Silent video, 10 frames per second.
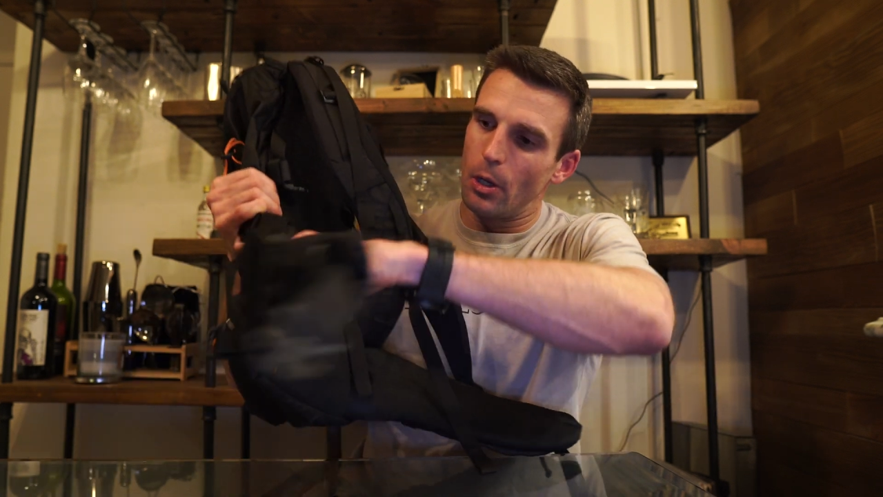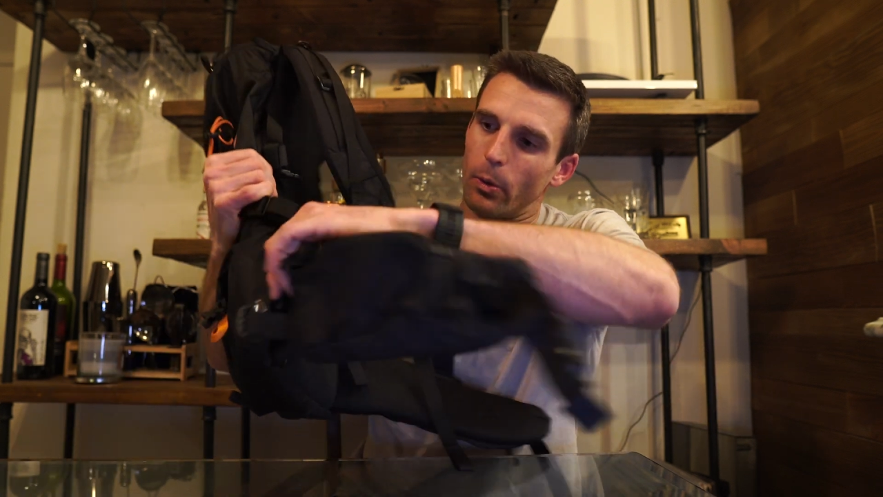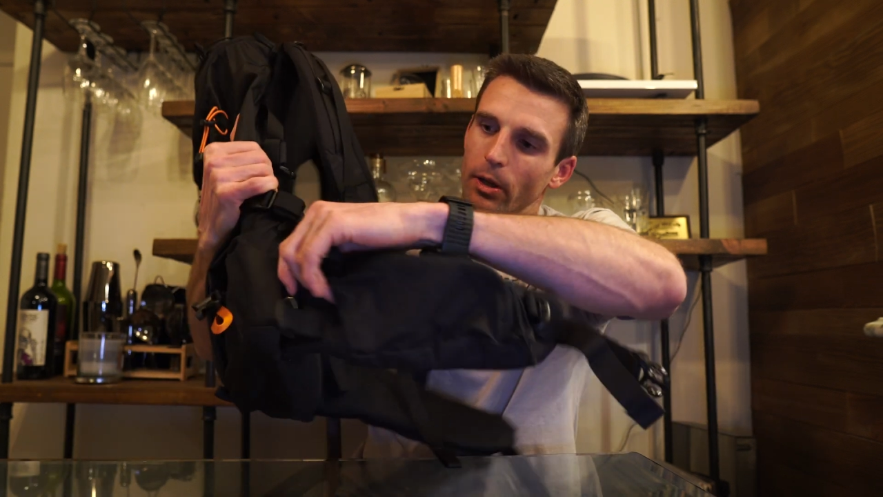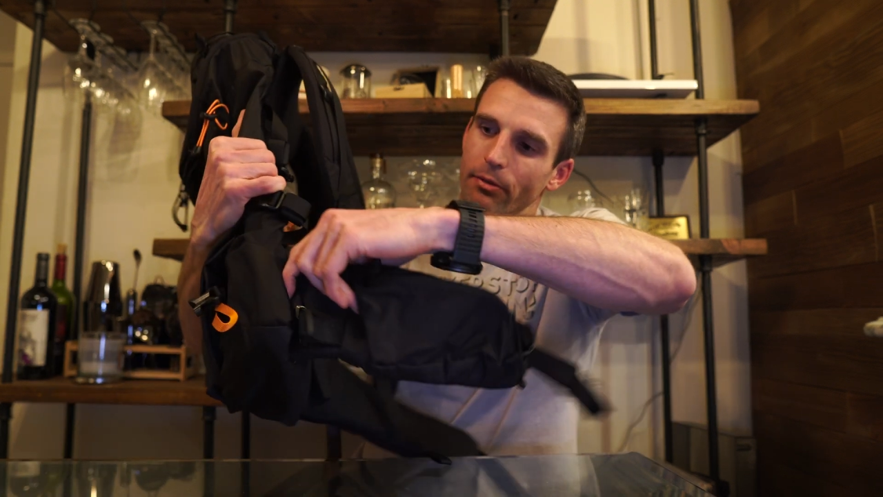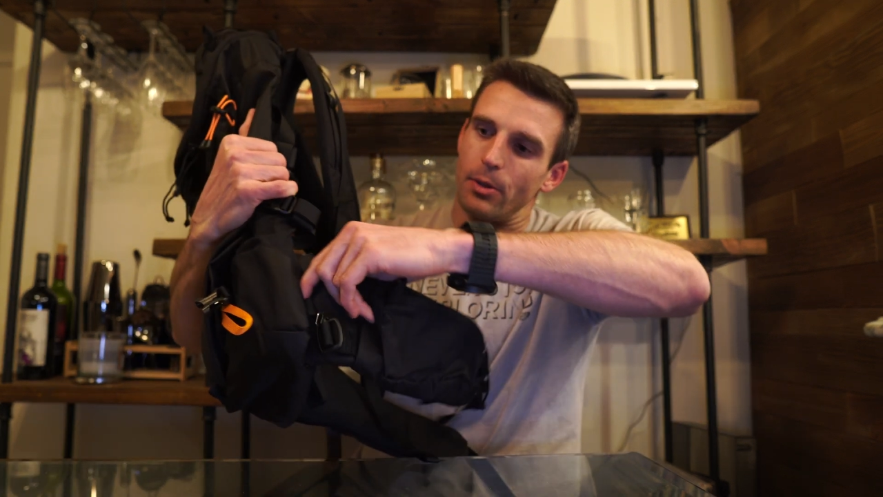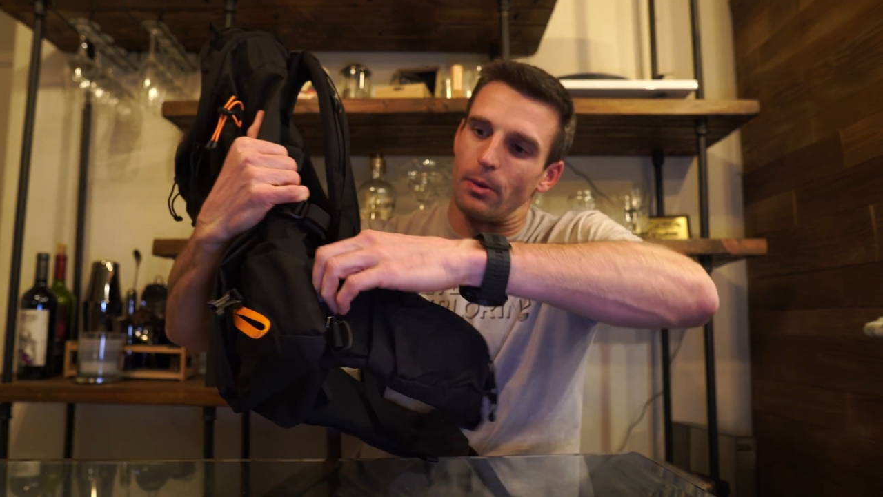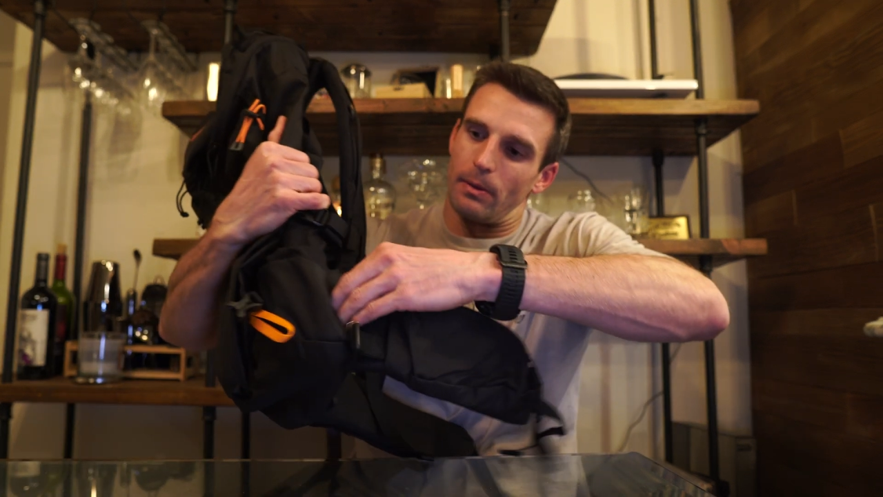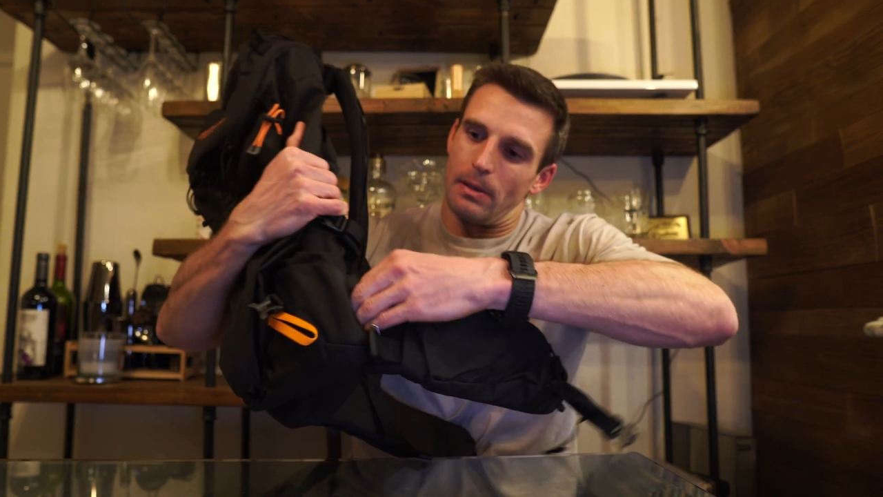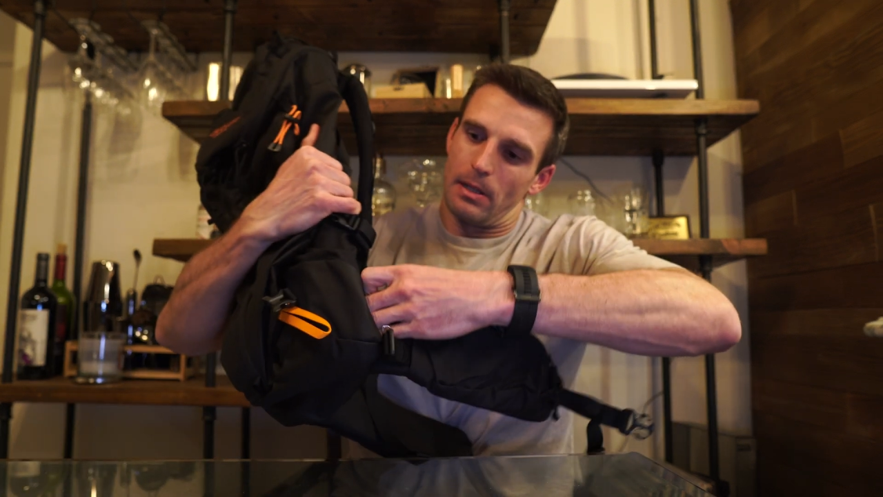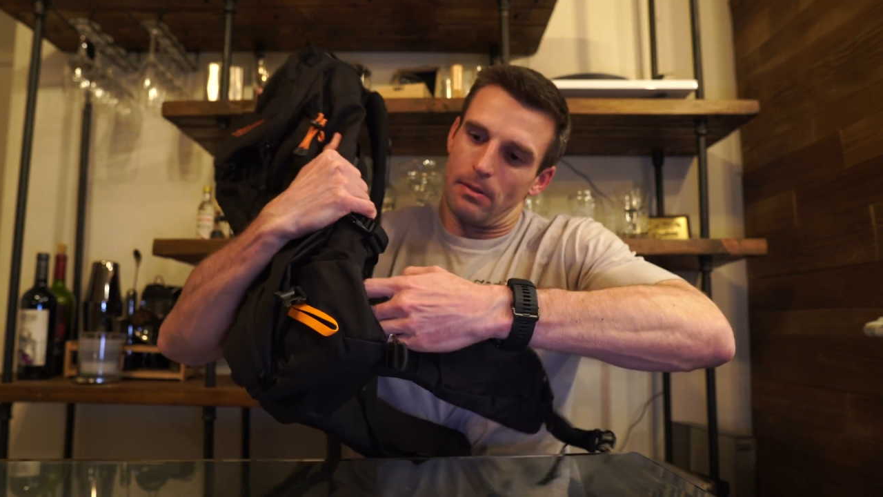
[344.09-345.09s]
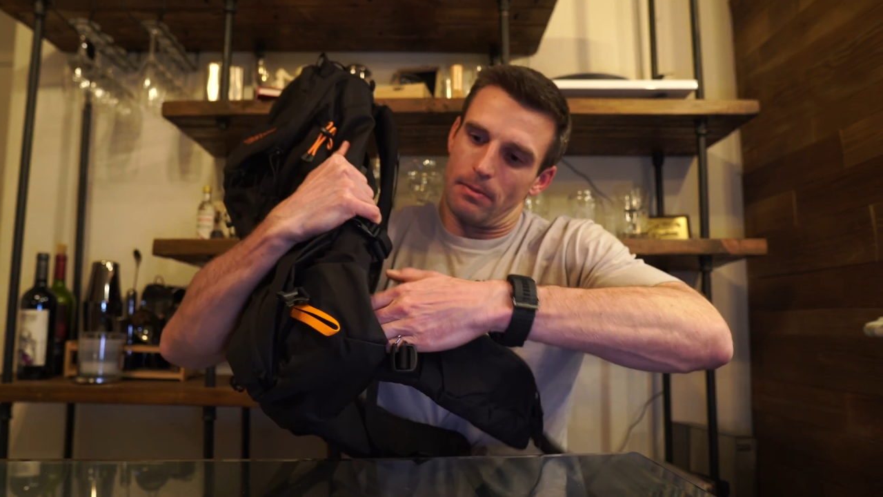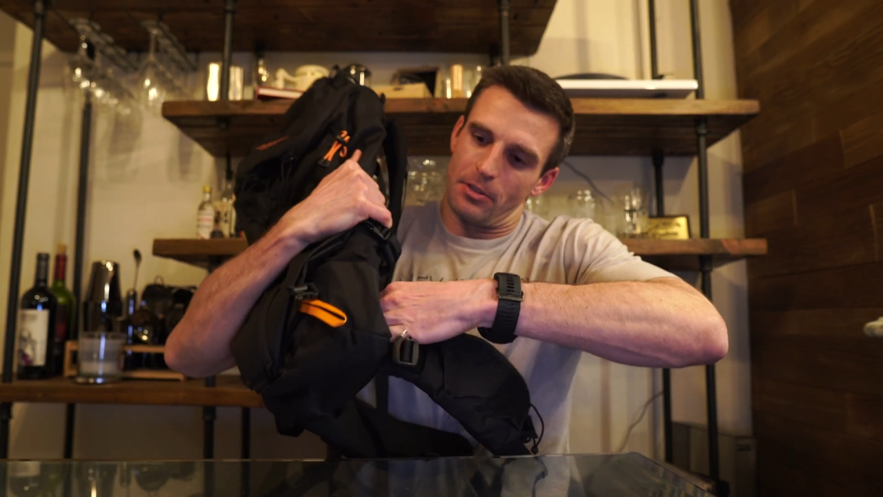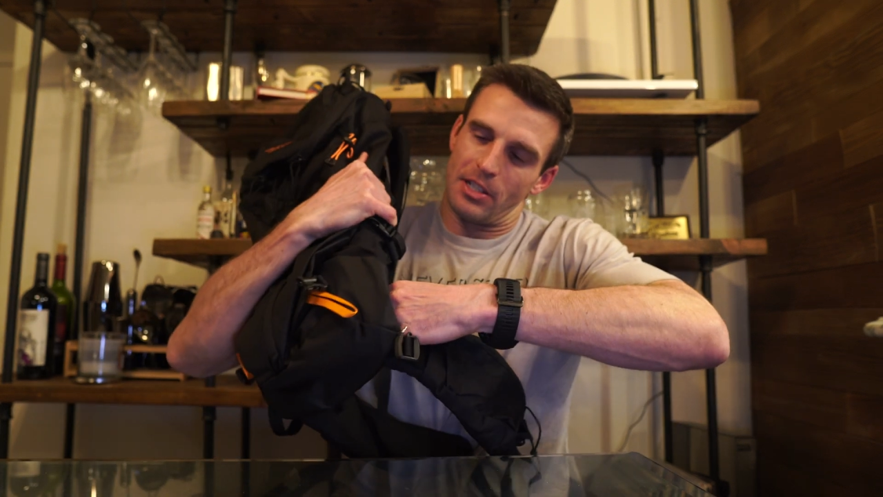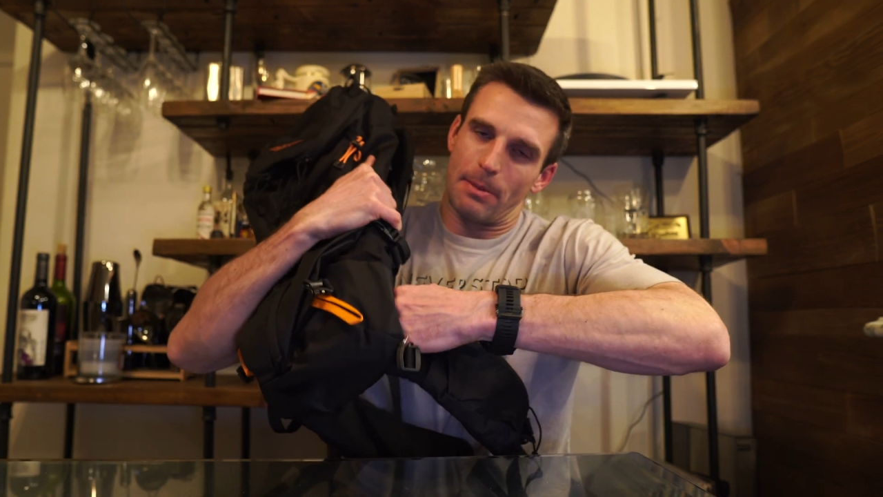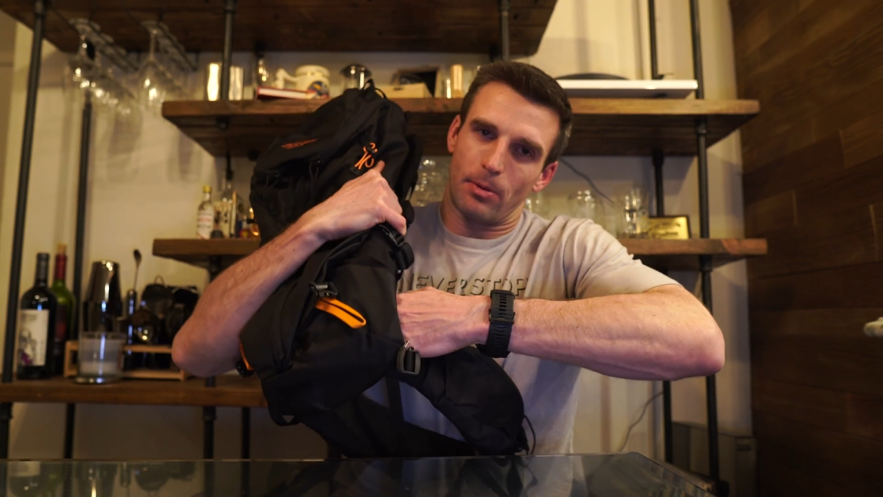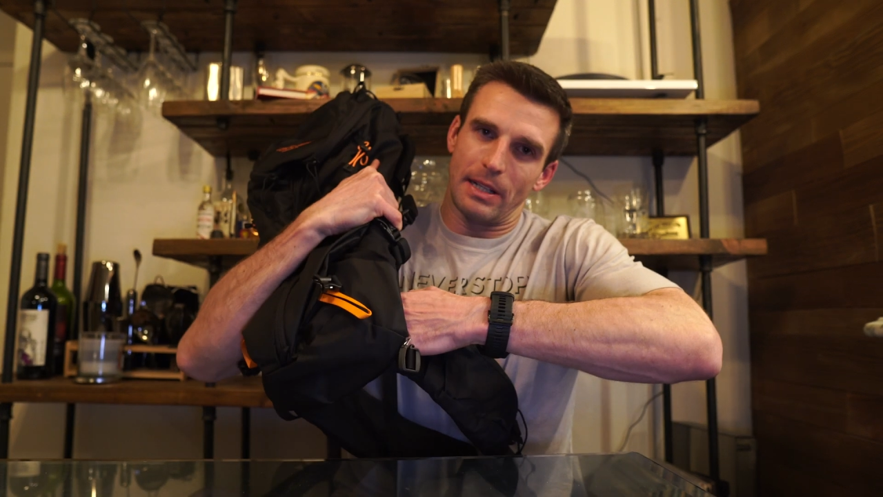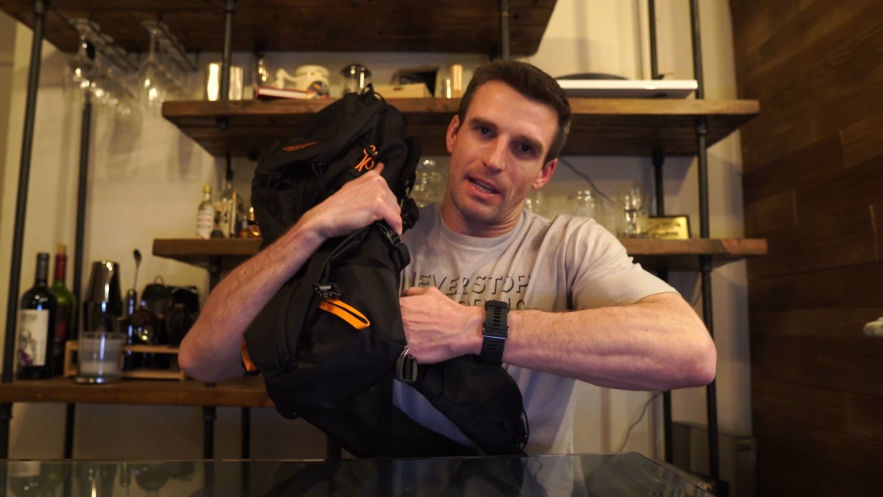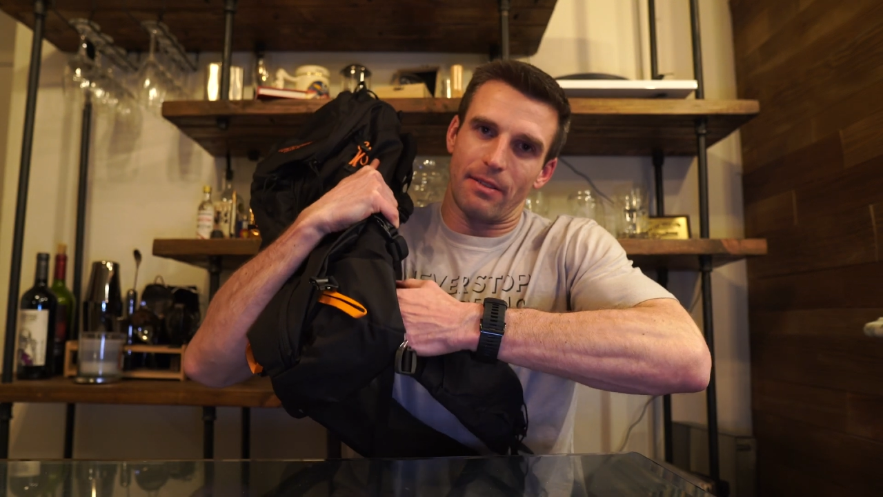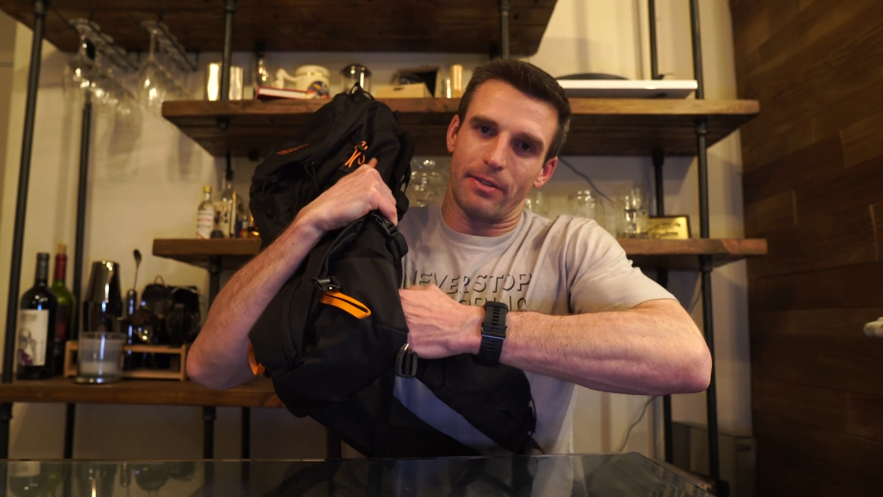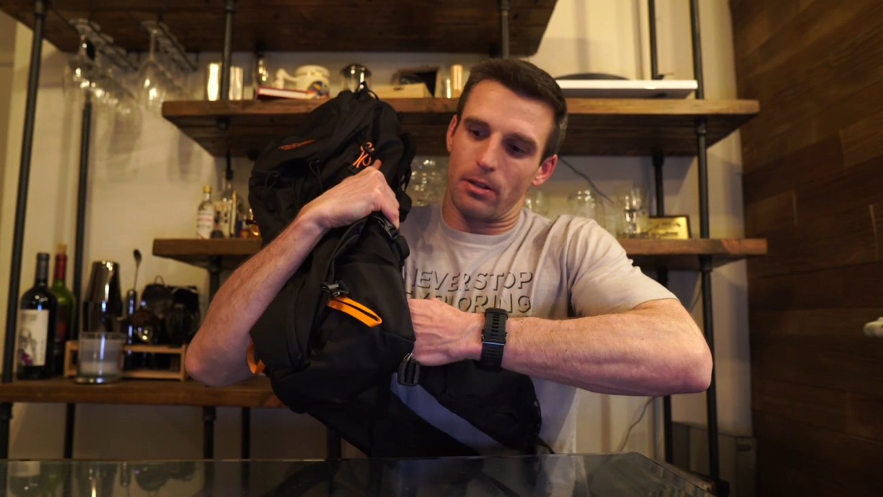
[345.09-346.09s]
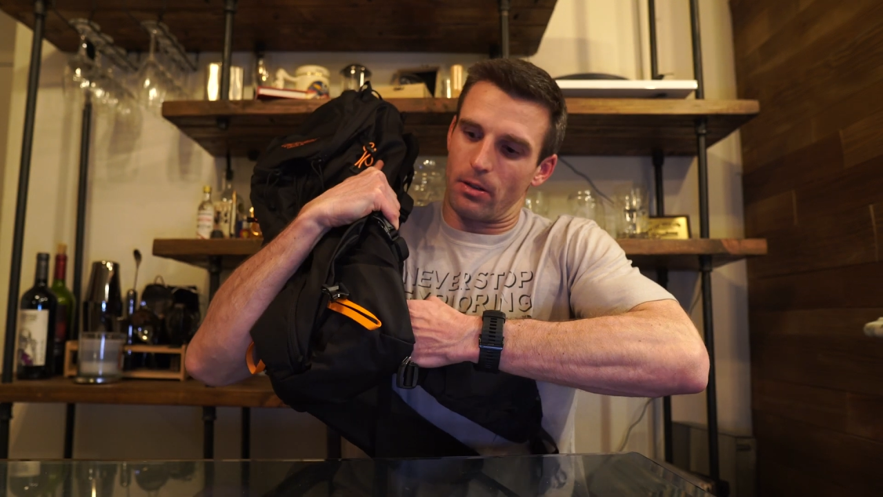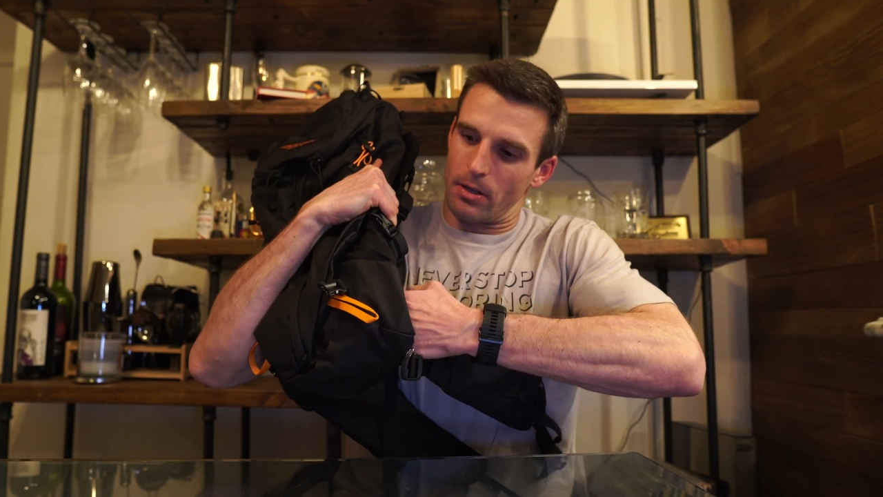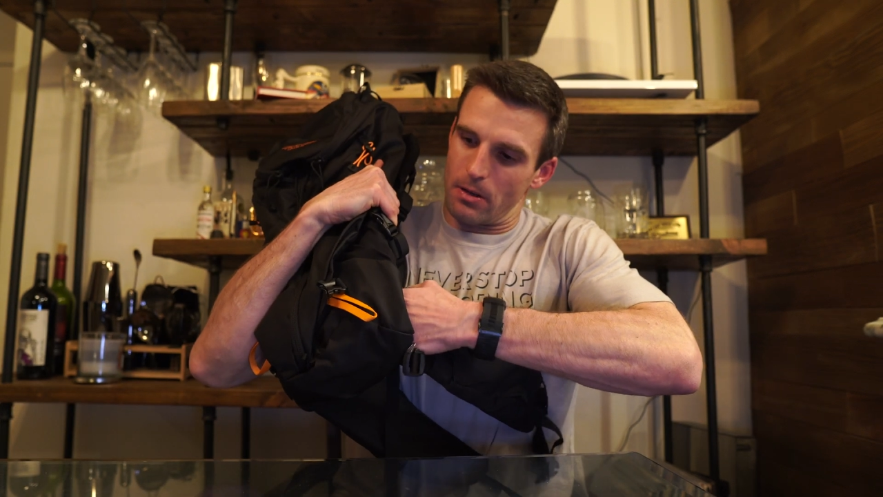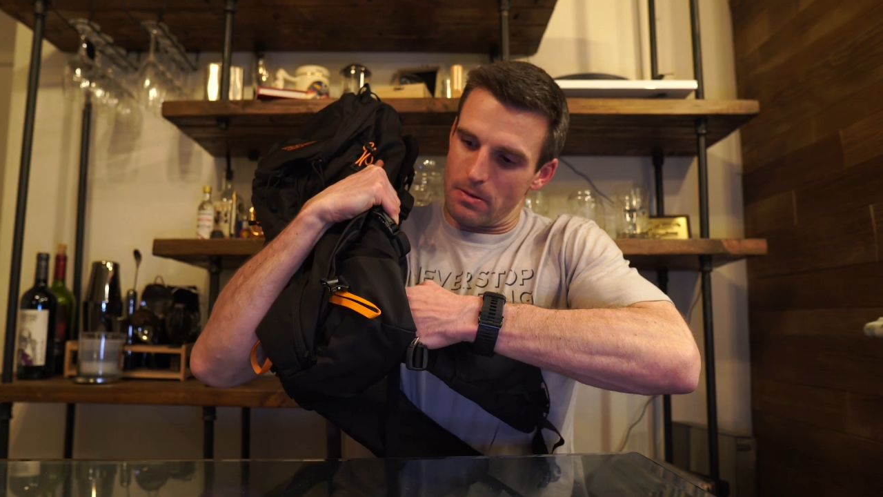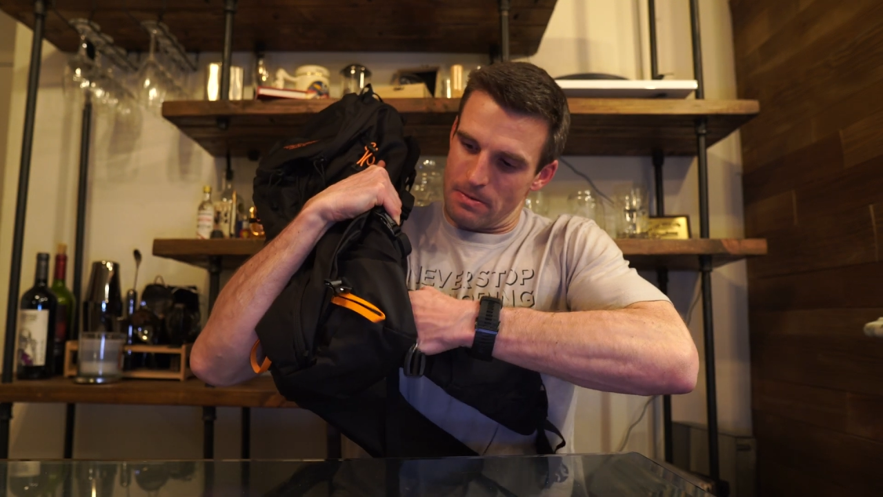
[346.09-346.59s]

where if you separate that Velcro,